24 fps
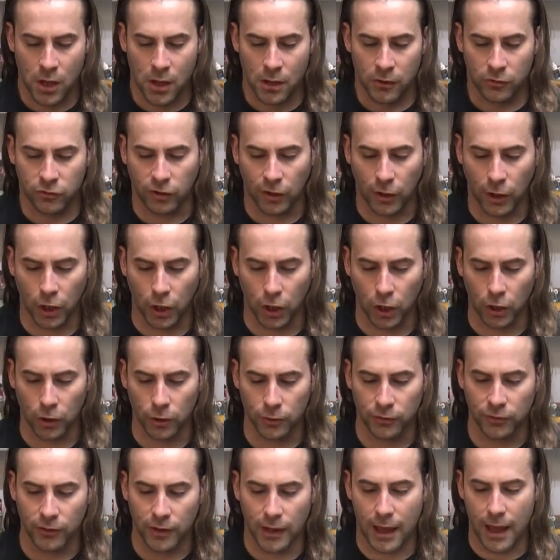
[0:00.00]

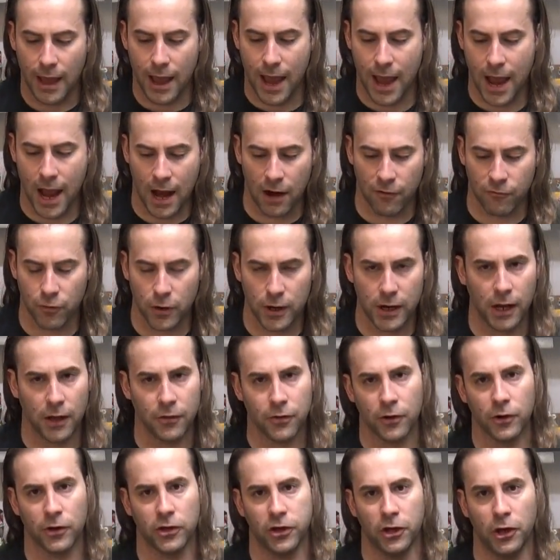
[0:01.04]
turned every
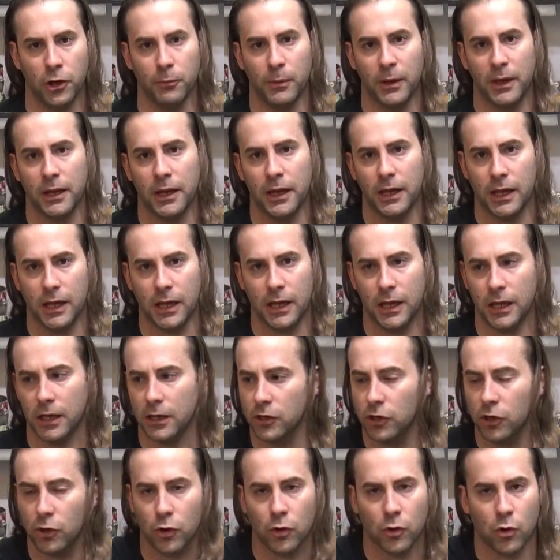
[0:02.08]
other human
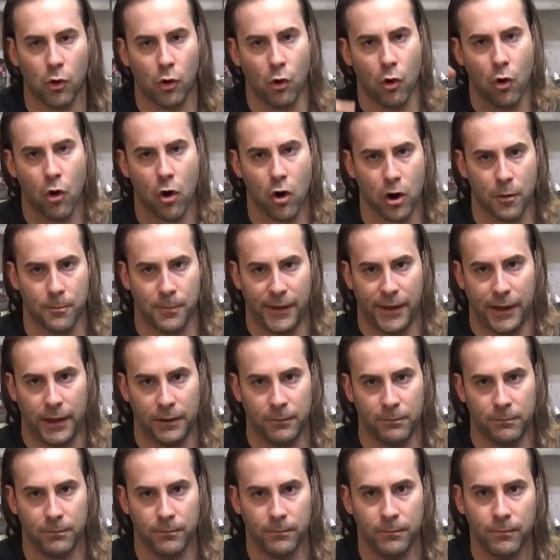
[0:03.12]
in your orbit
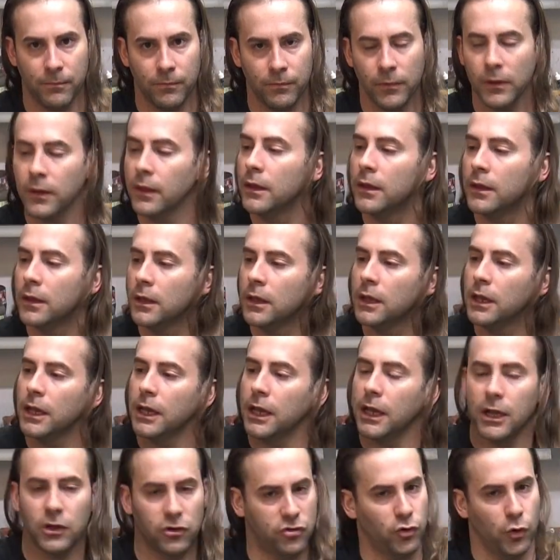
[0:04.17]

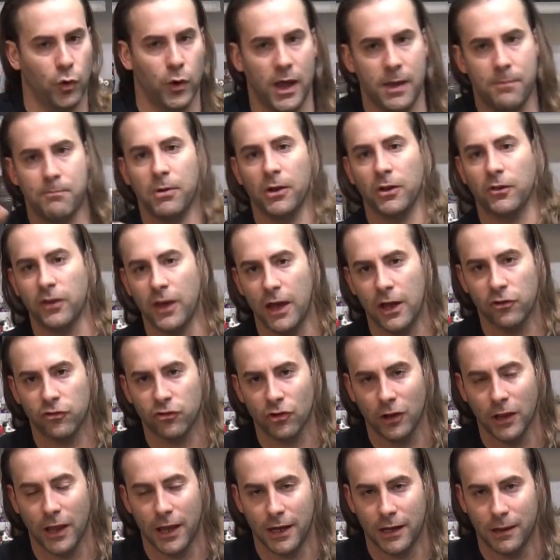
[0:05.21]
into a
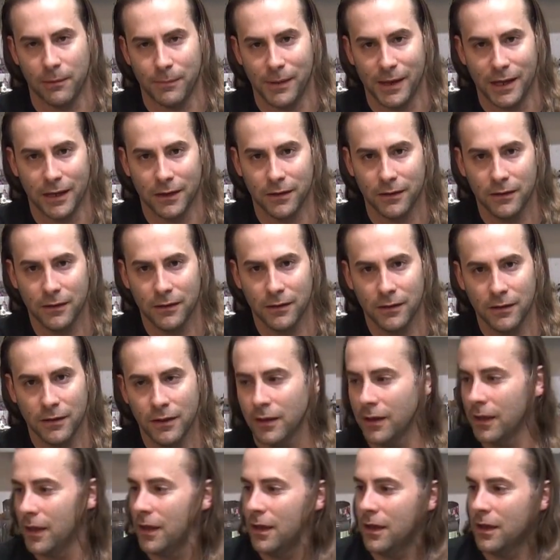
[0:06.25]
potential enemy.
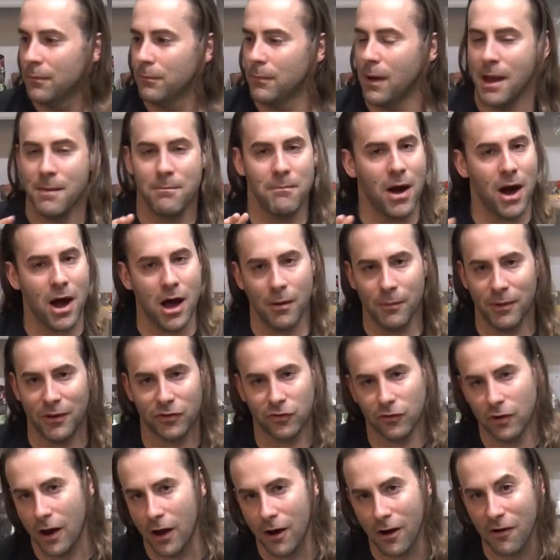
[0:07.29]
My mom is
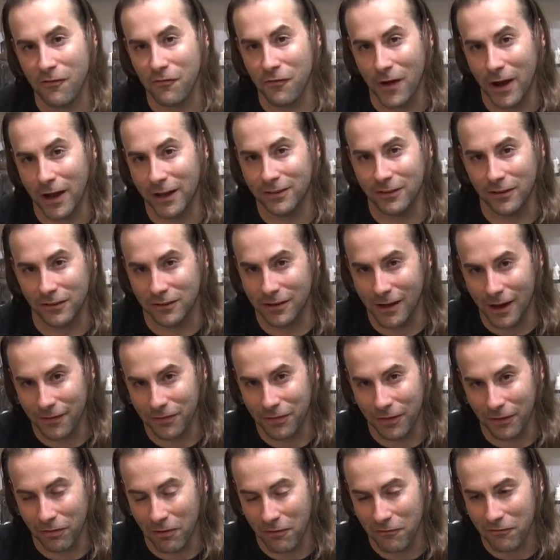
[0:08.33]
terrified to death
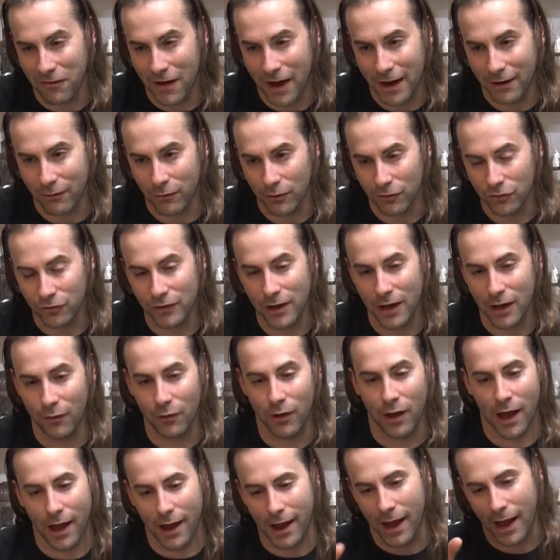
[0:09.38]
of the virus.
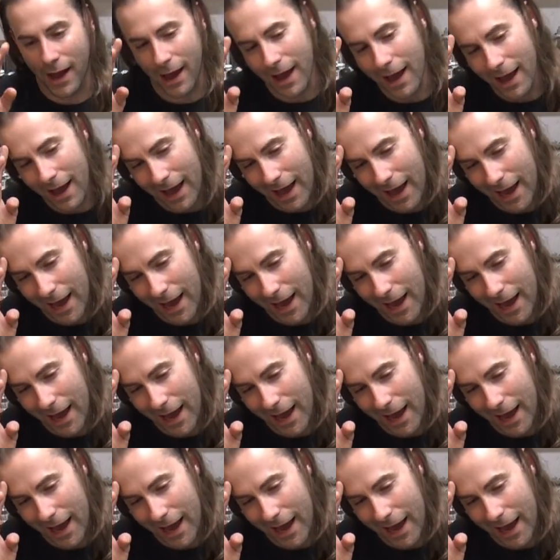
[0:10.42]
Now,